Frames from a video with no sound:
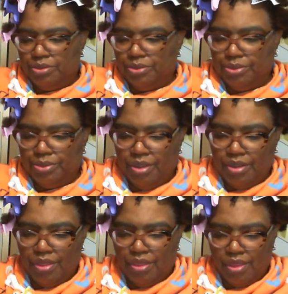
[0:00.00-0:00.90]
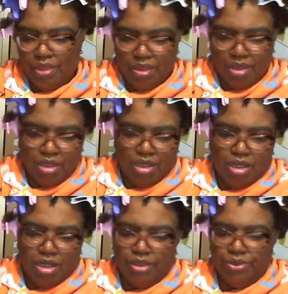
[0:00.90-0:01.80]
with
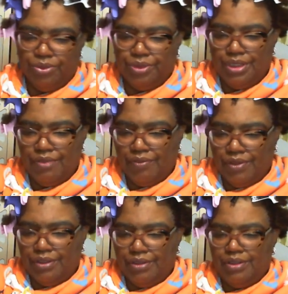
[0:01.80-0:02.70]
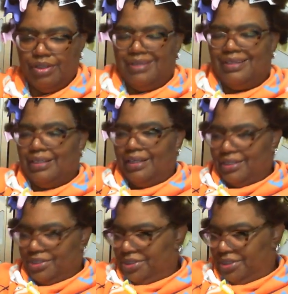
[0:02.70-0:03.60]
a little leave-in, and
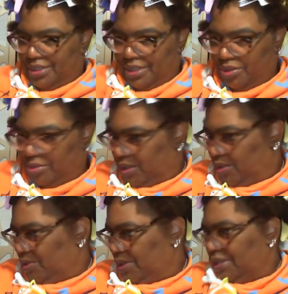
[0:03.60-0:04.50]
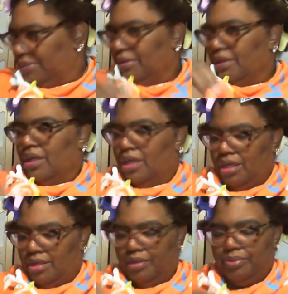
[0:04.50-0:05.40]
I should have did that on my whole head
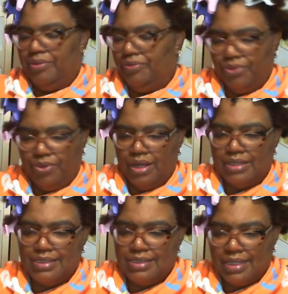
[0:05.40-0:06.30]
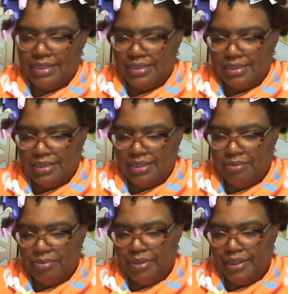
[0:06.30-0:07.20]
before I sectioned
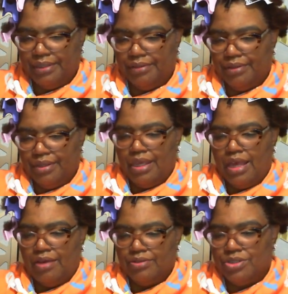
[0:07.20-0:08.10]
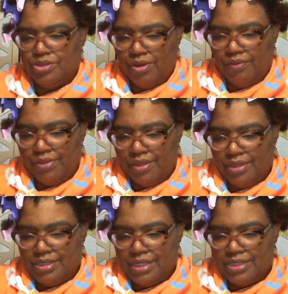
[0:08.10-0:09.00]
it, but I'll just do
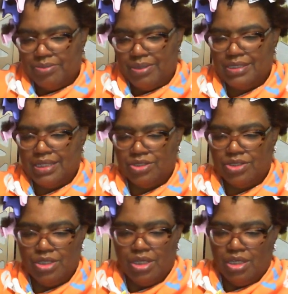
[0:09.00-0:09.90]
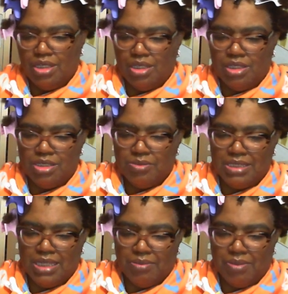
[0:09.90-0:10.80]
everything section by section. And this may
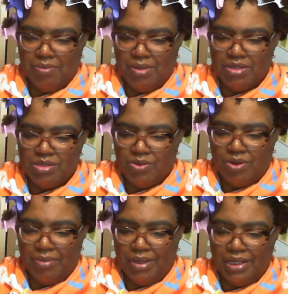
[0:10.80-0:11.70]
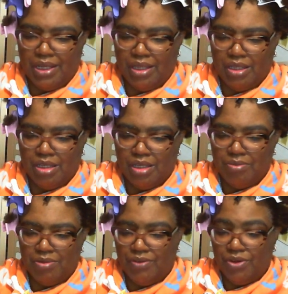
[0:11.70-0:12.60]
take me a minute, so I might not
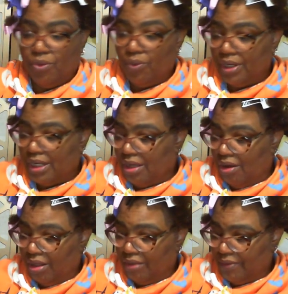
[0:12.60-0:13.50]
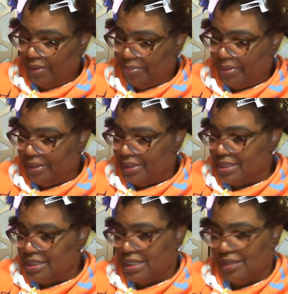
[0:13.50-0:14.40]
be recording all of it, but
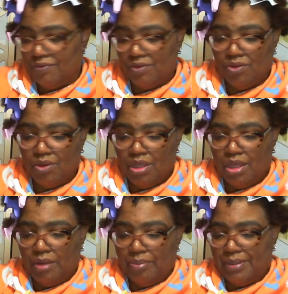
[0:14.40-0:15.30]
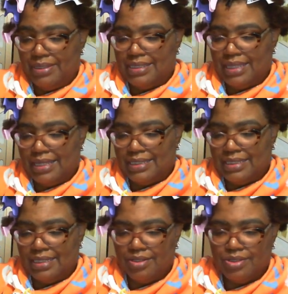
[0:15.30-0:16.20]
this will give you a basic
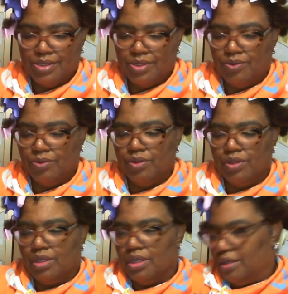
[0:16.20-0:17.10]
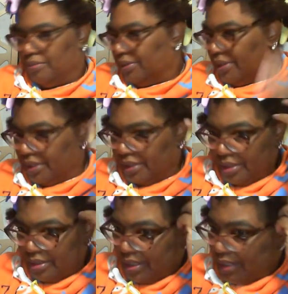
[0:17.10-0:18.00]
idea. So I'm gonna
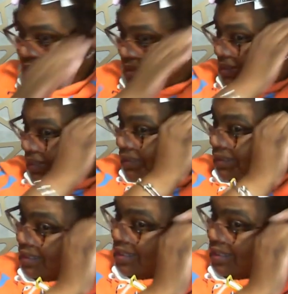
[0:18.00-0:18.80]
take this section